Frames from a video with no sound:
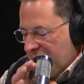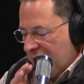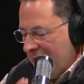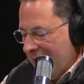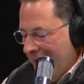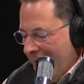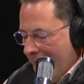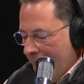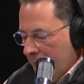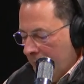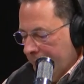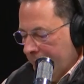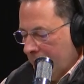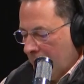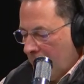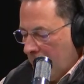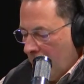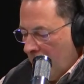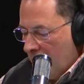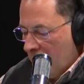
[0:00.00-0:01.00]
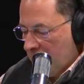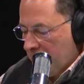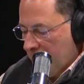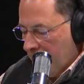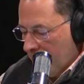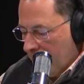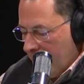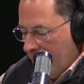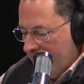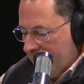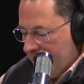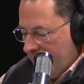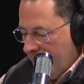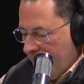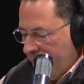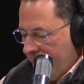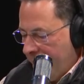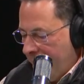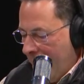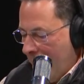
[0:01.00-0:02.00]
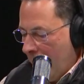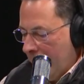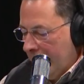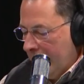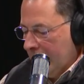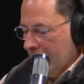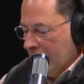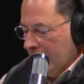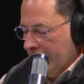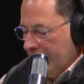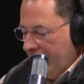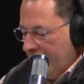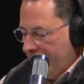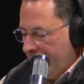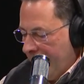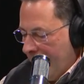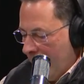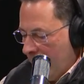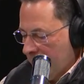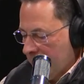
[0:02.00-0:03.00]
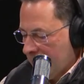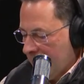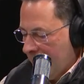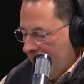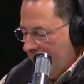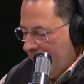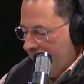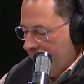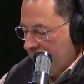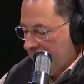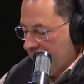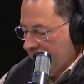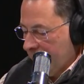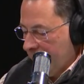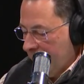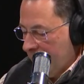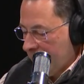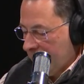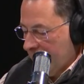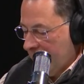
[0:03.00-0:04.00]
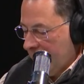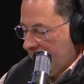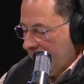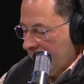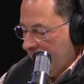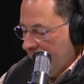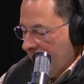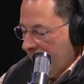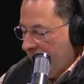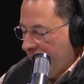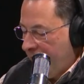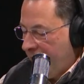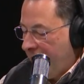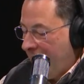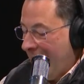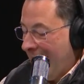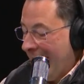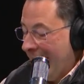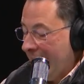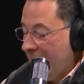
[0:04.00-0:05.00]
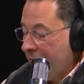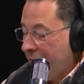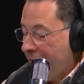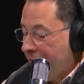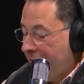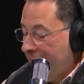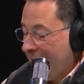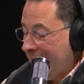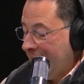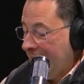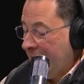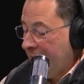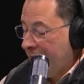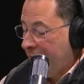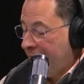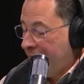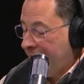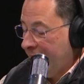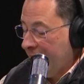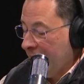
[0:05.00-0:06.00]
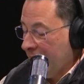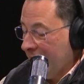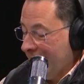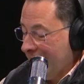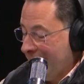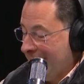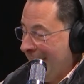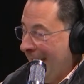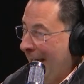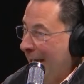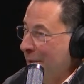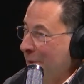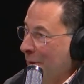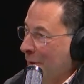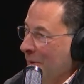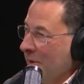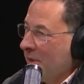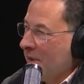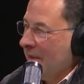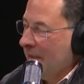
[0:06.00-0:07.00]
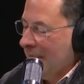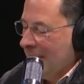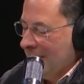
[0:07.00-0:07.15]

CL in Clarksburg writes, I finally found time to visit Fine Fitting Phil at Daniels.